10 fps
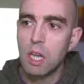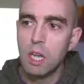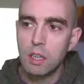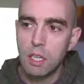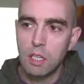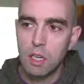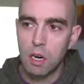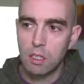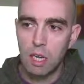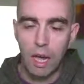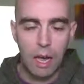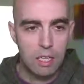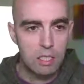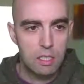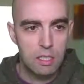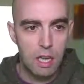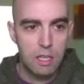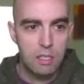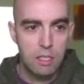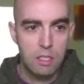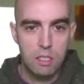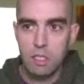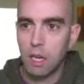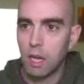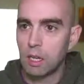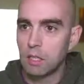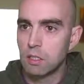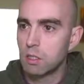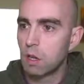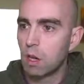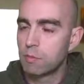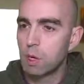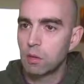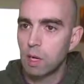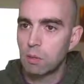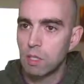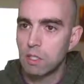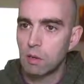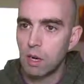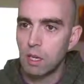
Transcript: These are to act as sensors, and I've programmed this already.